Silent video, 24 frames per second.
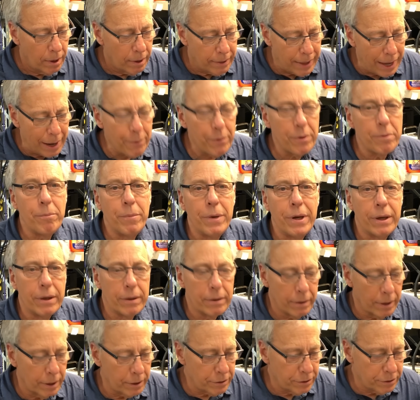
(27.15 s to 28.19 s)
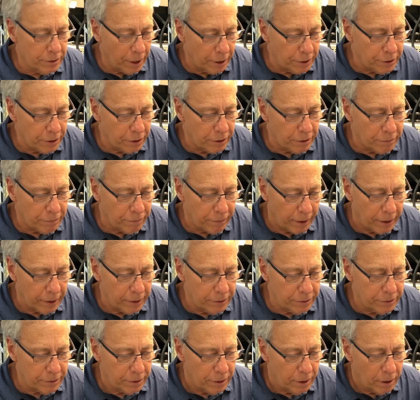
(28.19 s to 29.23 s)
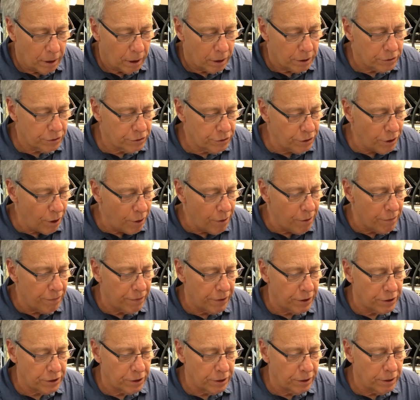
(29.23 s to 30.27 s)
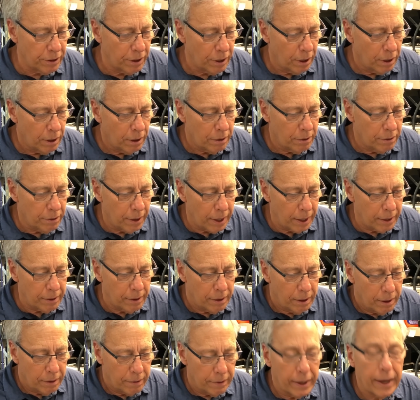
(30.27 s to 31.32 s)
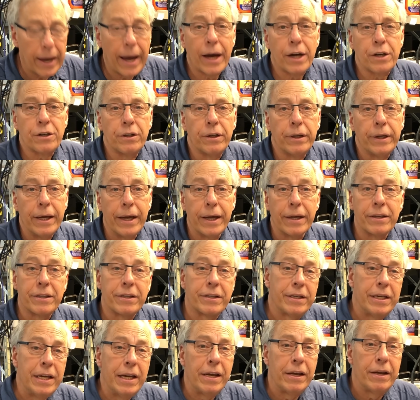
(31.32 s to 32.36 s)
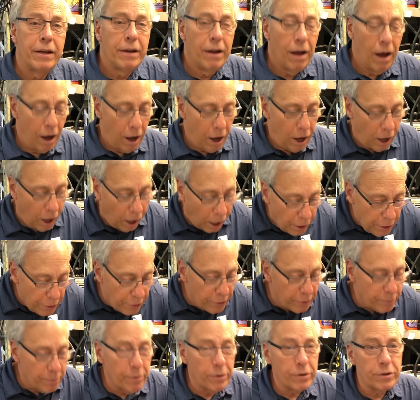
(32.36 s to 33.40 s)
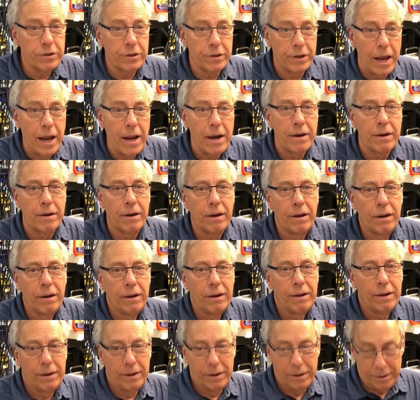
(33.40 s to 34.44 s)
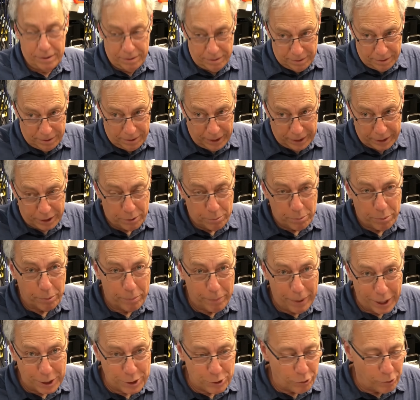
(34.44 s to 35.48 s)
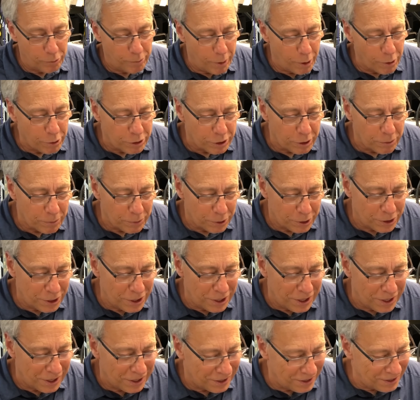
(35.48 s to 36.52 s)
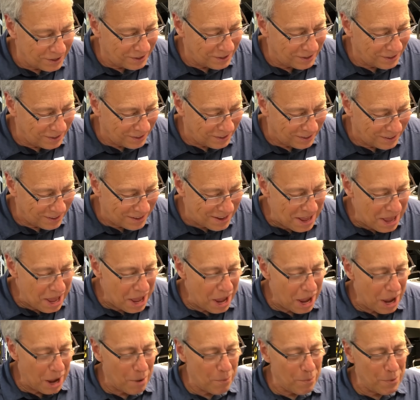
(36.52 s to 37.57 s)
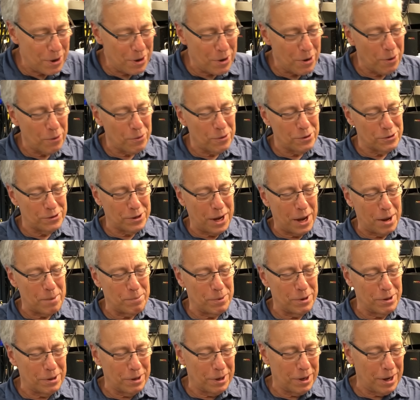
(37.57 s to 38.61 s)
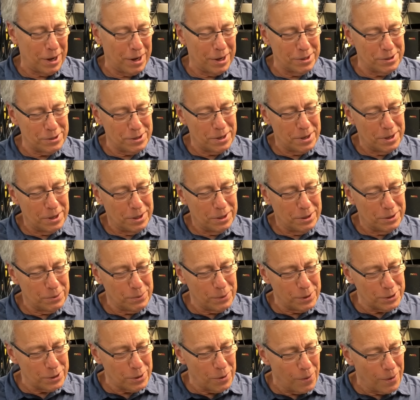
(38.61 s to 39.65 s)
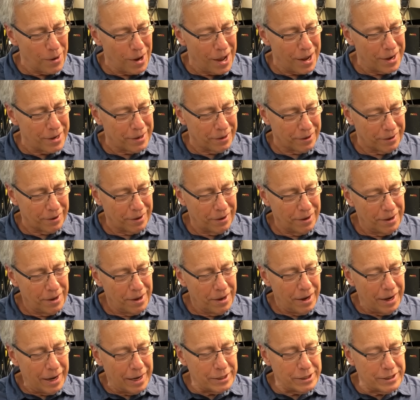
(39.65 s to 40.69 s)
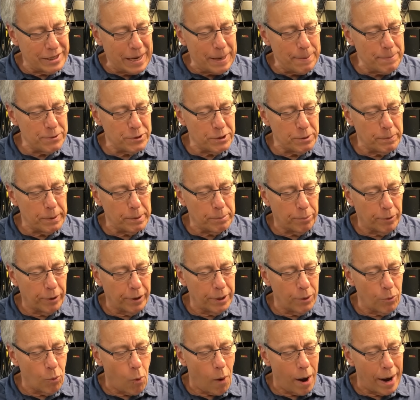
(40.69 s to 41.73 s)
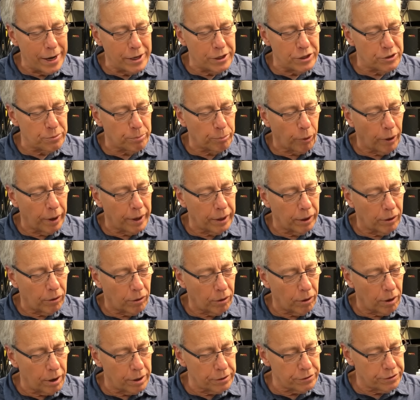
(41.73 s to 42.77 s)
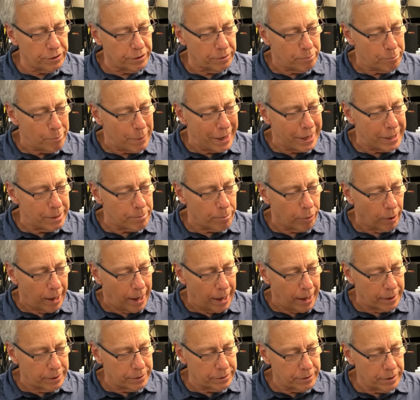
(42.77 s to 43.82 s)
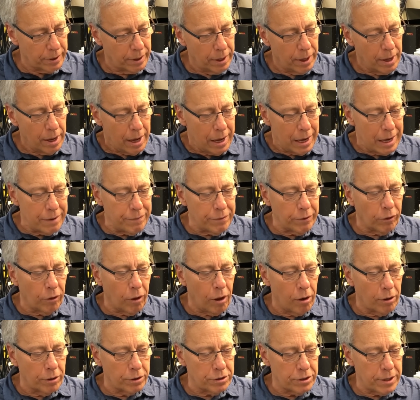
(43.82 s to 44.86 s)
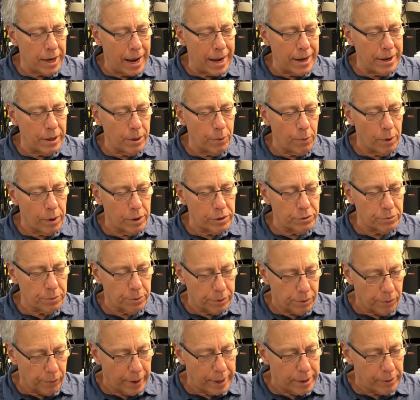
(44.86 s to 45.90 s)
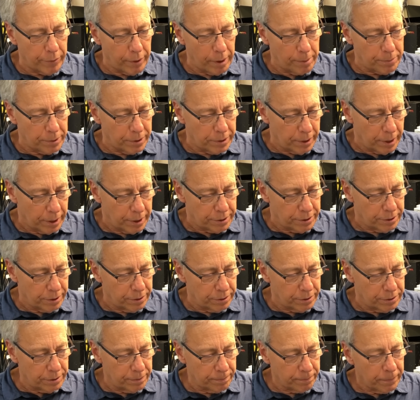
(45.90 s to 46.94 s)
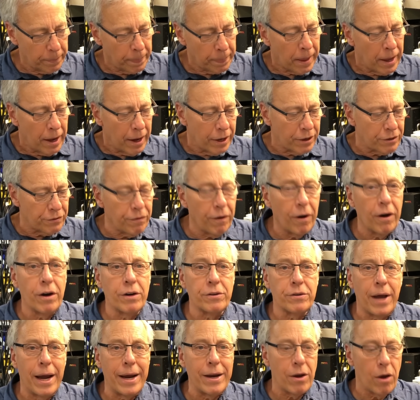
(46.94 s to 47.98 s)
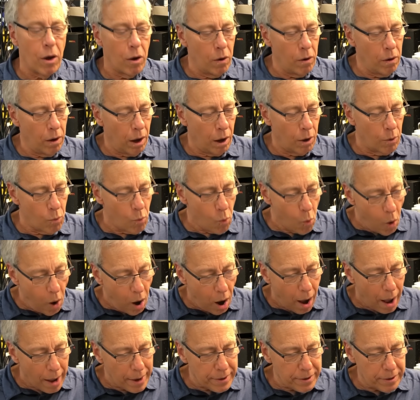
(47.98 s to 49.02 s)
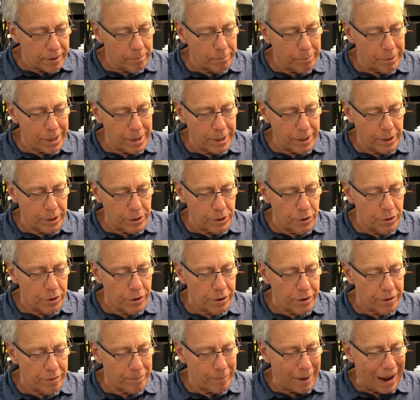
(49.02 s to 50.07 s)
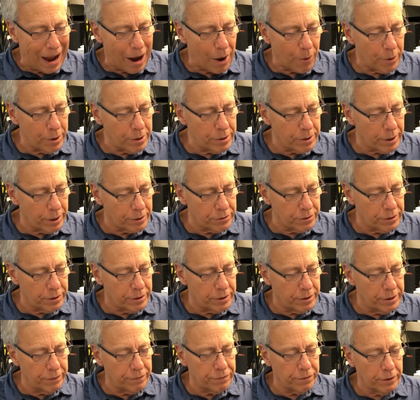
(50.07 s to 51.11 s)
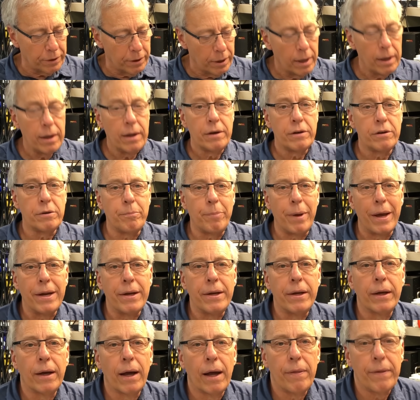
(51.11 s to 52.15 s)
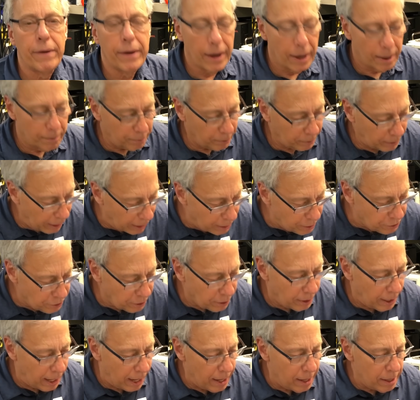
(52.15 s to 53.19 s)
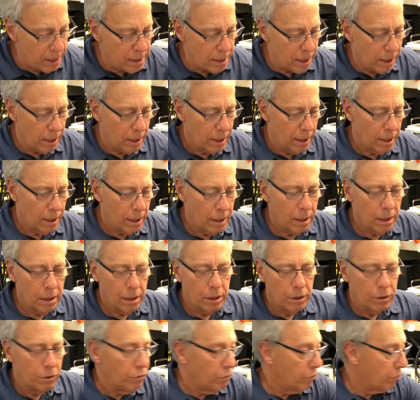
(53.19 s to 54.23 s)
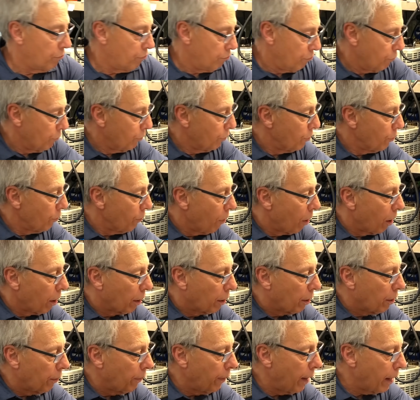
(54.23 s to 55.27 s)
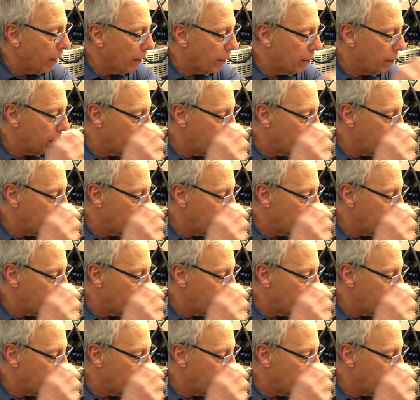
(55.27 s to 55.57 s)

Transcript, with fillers: That would mean that such a device are so efficient that they actually exceed 100%, like the perpetual motion machine. and we know this can't be the case. But what's going on here? It seems to be pretty widespread across many brands, even long-standing ones with great reputations. As far as I know, a watt, being a unit of power, doesn't differ depending on the application. And you are correct.